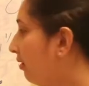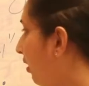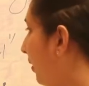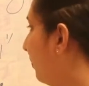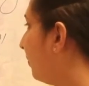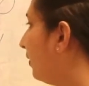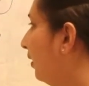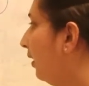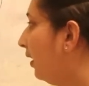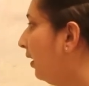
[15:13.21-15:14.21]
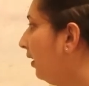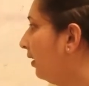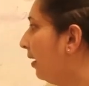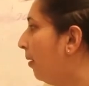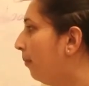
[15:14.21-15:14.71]
code. Here
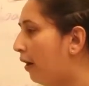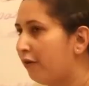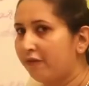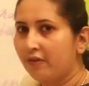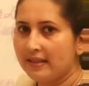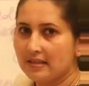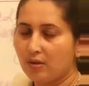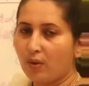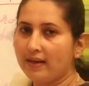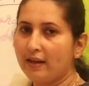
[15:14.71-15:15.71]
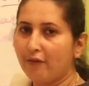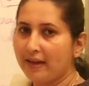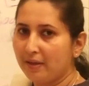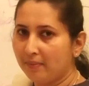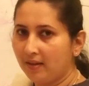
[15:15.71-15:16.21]
powerful is stored in a
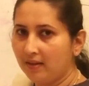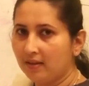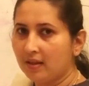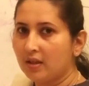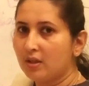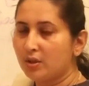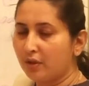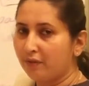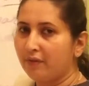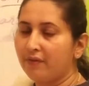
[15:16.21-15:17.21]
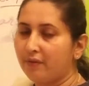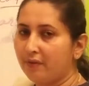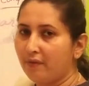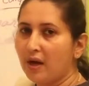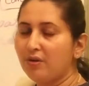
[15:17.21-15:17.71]
variable. So if
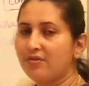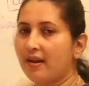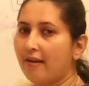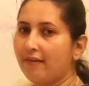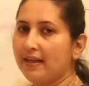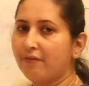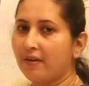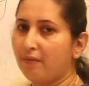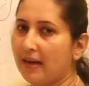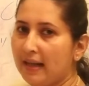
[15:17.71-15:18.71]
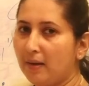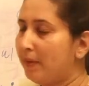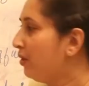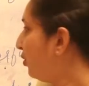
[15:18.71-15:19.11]
you want to traveling from one element